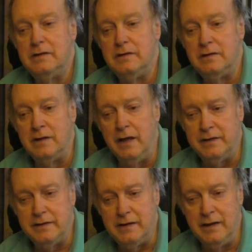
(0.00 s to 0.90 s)

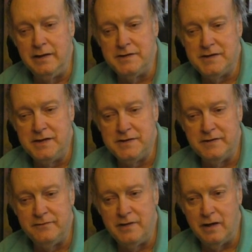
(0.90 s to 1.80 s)
Not in the sense
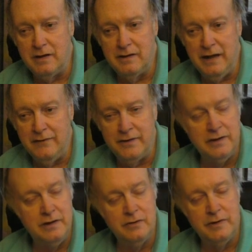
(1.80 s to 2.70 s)
of dark having
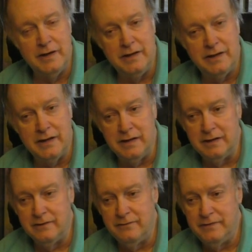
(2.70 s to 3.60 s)
to do with any
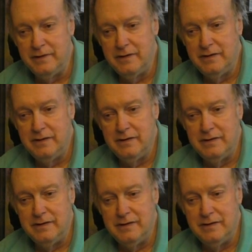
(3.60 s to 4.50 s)
kind of
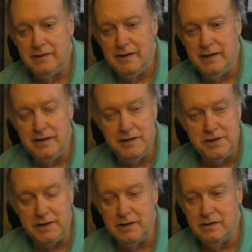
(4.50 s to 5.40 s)
hidden
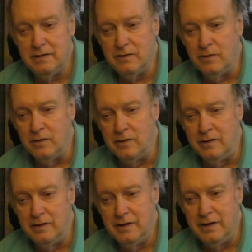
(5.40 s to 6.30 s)
agenda
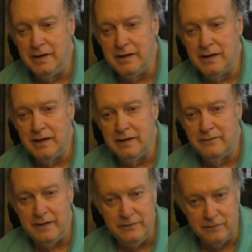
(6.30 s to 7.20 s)
or any kind
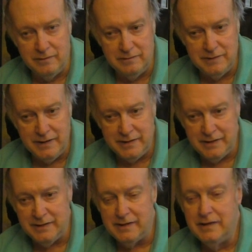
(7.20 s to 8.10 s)
of evil
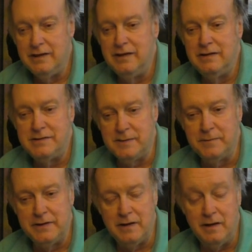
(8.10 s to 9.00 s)
intent.
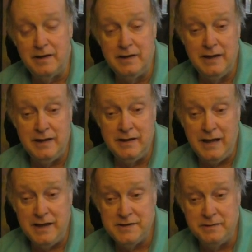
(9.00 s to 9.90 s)
Simply dark in that it
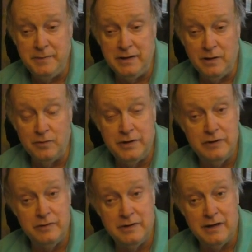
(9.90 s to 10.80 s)
hasn't been known to
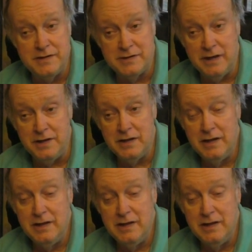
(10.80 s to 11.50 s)
you and does not